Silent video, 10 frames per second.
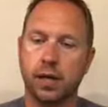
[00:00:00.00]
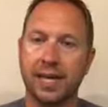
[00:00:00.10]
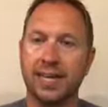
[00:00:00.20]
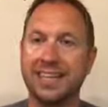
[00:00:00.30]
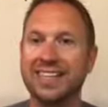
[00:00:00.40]

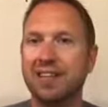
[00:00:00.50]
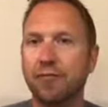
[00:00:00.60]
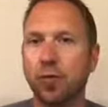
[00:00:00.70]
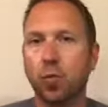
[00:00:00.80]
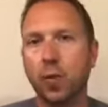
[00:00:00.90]
in a
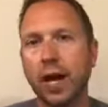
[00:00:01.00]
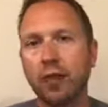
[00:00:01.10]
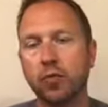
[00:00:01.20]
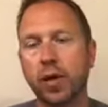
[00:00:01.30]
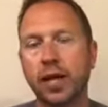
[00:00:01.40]
different way
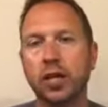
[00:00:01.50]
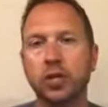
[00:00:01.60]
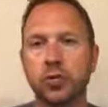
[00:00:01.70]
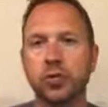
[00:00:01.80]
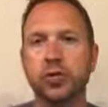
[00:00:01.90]
of what I
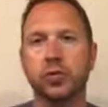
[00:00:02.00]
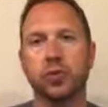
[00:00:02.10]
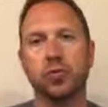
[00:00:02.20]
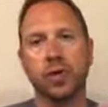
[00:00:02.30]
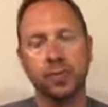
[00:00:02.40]
used to,
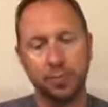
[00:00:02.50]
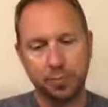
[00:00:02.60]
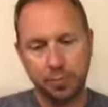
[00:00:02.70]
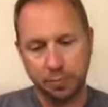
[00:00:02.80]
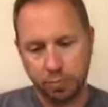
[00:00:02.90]
and really
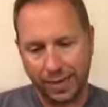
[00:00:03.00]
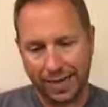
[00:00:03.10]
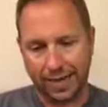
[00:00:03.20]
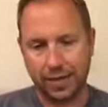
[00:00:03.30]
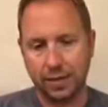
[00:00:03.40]

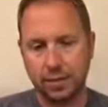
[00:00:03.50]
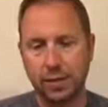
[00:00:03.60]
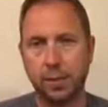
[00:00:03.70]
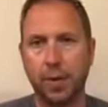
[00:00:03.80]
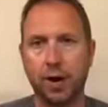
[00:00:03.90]
bringing it to
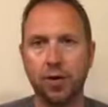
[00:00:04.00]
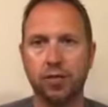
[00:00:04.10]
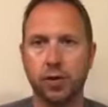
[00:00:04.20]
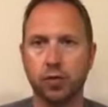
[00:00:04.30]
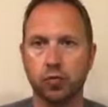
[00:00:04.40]
be a part
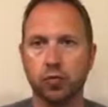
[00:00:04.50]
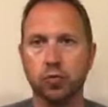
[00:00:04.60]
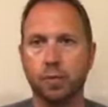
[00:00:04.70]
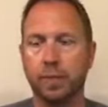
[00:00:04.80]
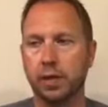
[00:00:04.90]
of the
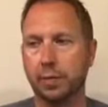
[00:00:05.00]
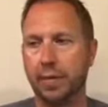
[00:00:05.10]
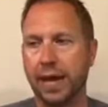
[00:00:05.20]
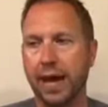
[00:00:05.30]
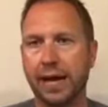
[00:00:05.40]
group and the
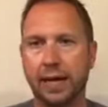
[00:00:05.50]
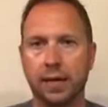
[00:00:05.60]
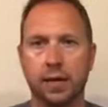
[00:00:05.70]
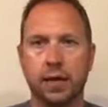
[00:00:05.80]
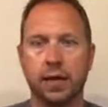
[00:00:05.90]
pack
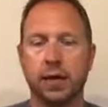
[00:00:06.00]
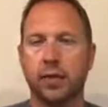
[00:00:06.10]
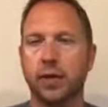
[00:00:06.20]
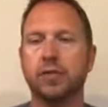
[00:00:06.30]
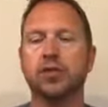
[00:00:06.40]
and
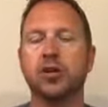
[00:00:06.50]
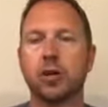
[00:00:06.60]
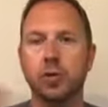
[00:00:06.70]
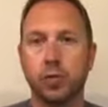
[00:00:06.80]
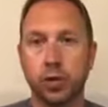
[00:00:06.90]
whatever
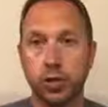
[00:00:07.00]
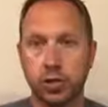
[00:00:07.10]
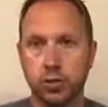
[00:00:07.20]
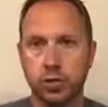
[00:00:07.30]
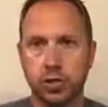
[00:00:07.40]
term you want to
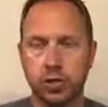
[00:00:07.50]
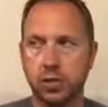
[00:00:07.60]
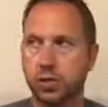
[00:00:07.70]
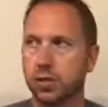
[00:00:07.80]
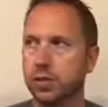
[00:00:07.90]
use
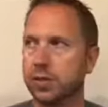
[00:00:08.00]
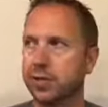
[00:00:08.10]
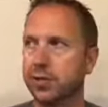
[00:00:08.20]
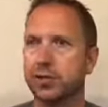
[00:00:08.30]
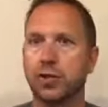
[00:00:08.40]
to
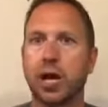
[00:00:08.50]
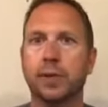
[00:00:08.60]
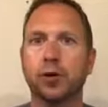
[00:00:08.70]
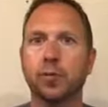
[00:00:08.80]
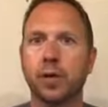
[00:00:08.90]
describe
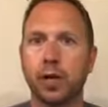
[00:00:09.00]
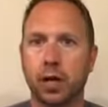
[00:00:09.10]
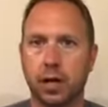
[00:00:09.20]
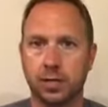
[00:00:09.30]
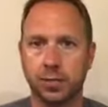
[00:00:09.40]
a group of
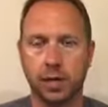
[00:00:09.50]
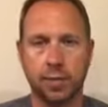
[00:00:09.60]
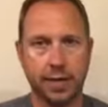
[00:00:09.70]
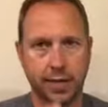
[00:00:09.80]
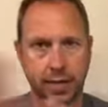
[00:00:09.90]
dogs.
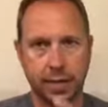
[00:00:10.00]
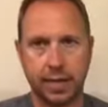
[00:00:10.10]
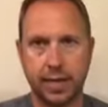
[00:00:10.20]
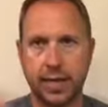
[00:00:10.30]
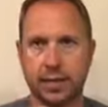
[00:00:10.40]
I'm not getting
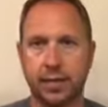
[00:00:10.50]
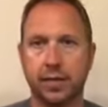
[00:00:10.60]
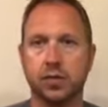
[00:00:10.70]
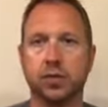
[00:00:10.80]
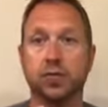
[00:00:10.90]
into that
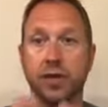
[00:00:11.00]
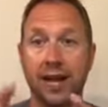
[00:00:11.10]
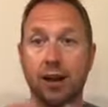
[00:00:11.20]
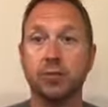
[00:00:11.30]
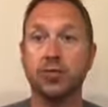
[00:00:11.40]
tonight. So for
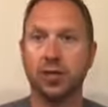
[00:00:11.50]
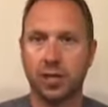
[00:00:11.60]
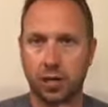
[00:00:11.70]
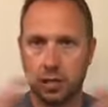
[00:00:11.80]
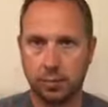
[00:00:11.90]
now, I'm just going
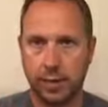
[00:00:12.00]
to call it a